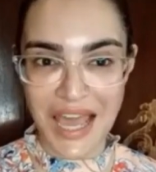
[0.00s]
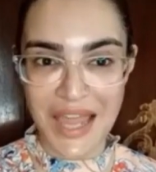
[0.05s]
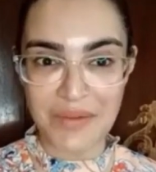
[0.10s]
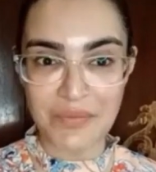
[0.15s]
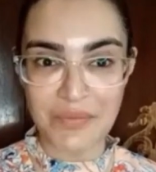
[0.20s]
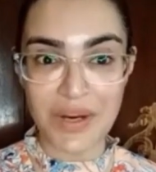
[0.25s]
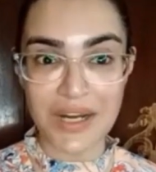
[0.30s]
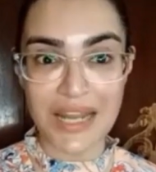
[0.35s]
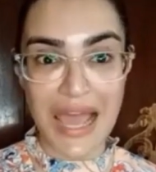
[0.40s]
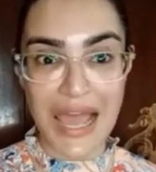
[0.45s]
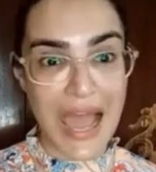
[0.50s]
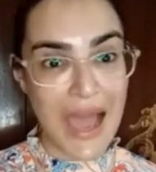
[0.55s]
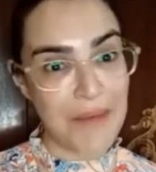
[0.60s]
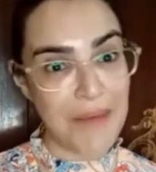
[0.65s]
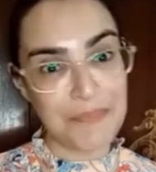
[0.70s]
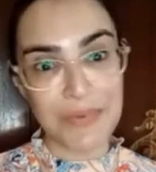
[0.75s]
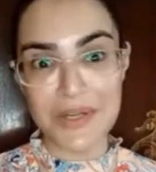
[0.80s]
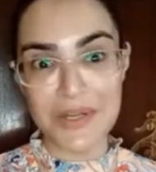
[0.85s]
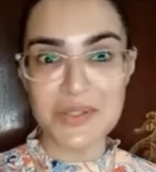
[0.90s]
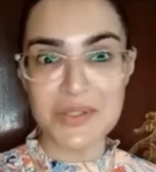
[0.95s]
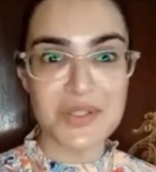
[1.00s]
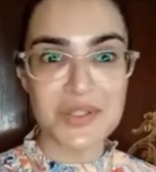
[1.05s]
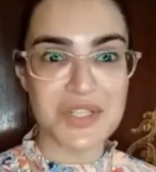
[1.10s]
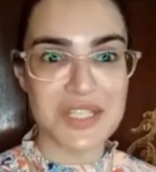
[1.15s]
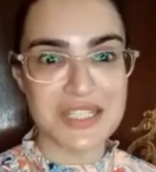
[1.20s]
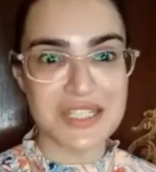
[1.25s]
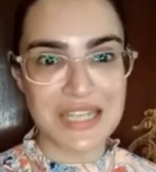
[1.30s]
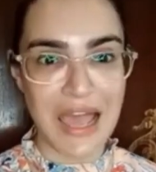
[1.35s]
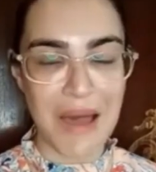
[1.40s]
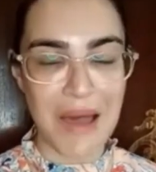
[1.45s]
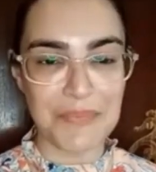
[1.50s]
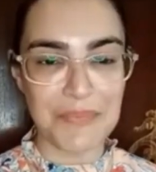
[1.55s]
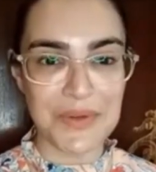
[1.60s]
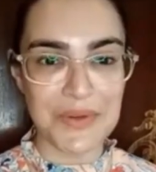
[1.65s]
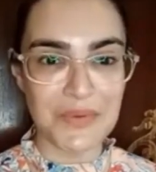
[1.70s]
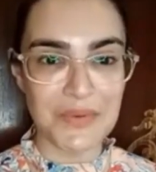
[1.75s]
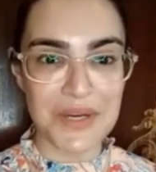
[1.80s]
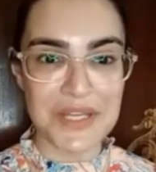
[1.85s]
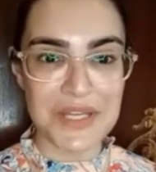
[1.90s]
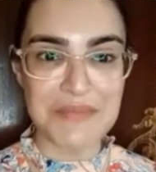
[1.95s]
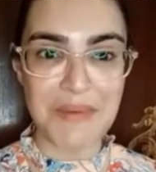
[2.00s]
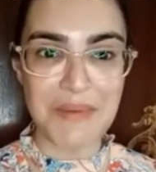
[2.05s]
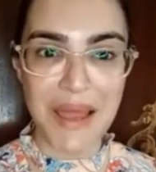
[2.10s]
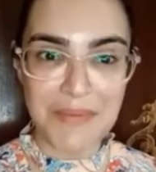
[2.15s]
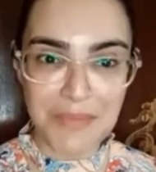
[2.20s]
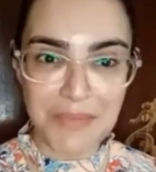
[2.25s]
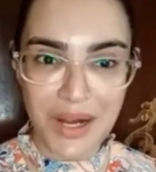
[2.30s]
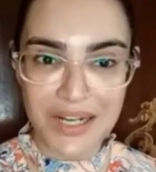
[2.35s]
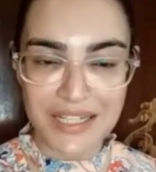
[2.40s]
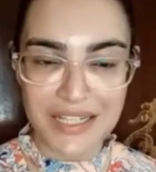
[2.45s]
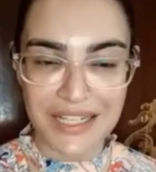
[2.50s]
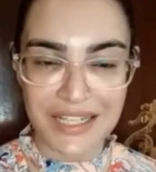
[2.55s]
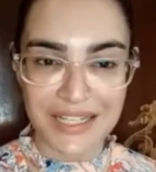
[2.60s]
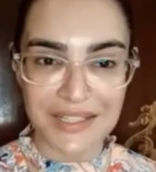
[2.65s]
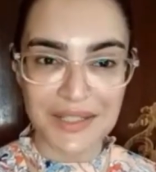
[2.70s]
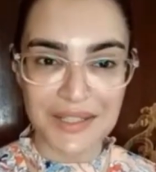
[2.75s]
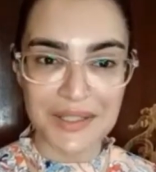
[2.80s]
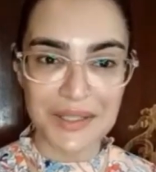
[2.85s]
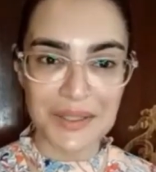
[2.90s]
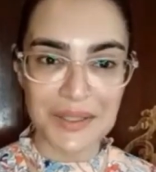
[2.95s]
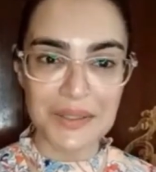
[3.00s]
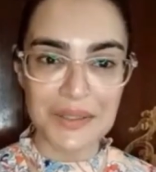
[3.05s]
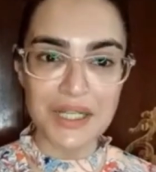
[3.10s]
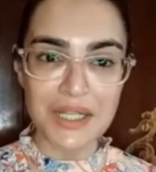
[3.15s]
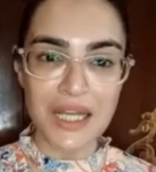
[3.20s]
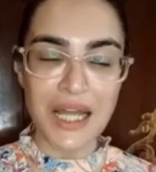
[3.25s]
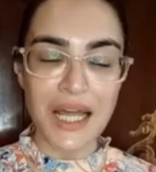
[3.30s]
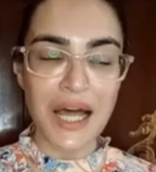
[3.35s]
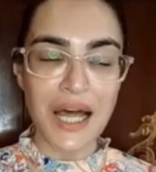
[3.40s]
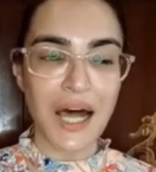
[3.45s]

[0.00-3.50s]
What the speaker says: And what happened to just happen was my modeling, you know.